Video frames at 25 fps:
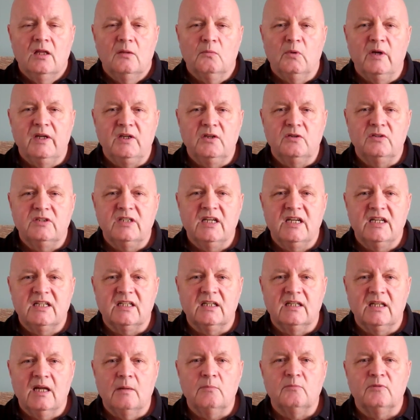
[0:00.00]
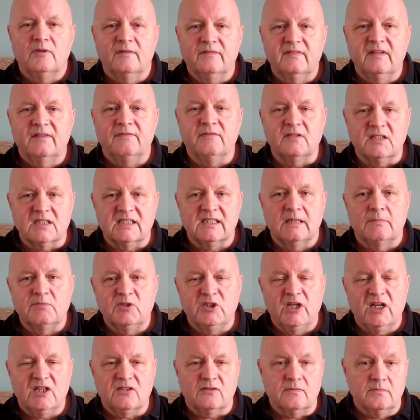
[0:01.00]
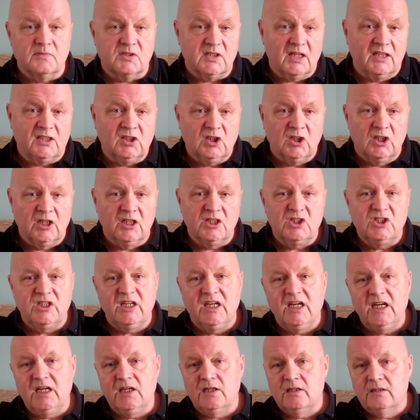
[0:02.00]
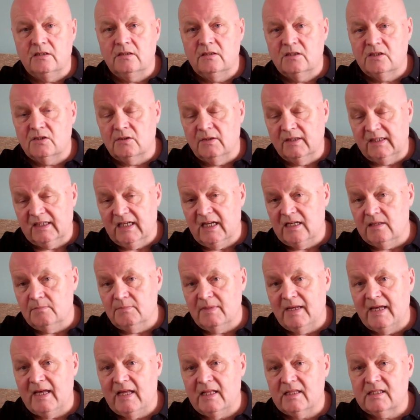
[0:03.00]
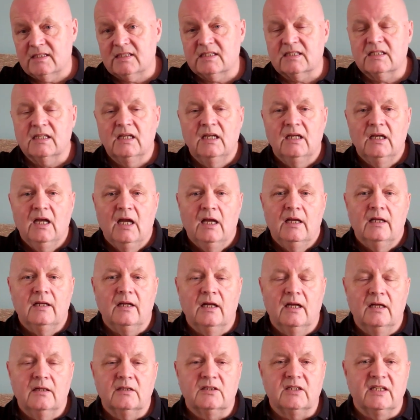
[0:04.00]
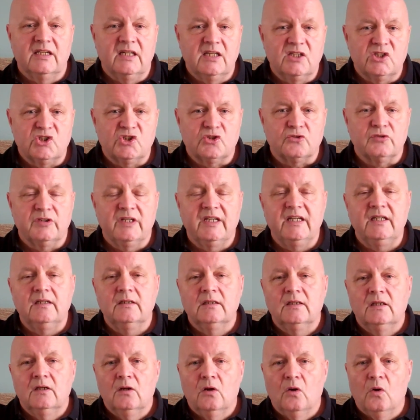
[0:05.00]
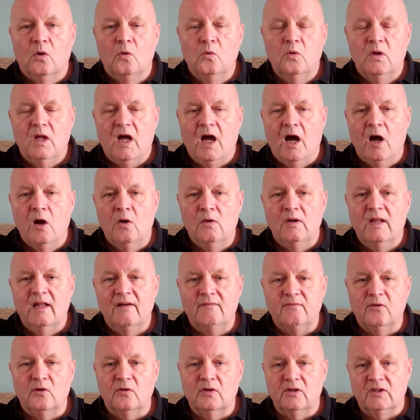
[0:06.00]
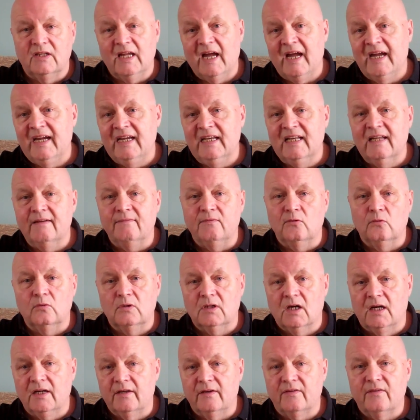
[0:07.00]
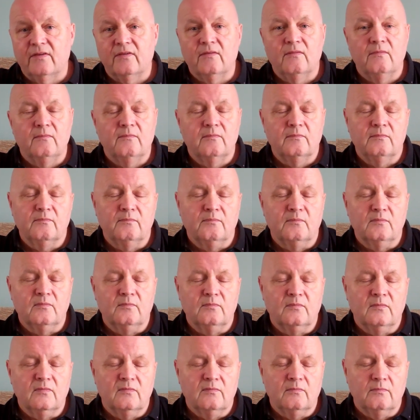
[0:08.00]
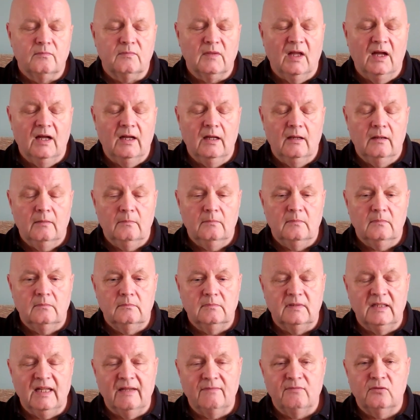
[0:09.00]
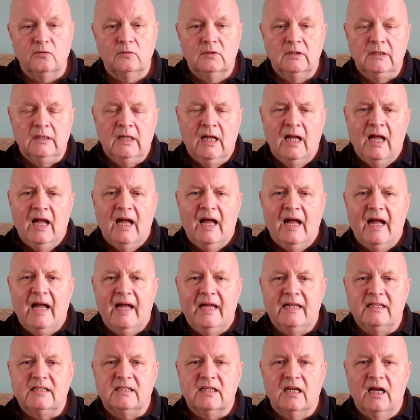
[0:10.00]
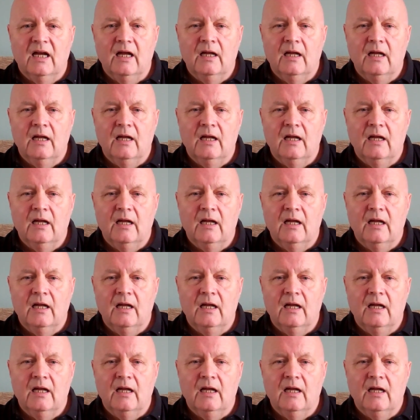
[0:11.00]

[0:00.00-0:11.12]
where you did a number of different subjects, from psychology to, again, maths, to history, all at O level and A level kind of level, and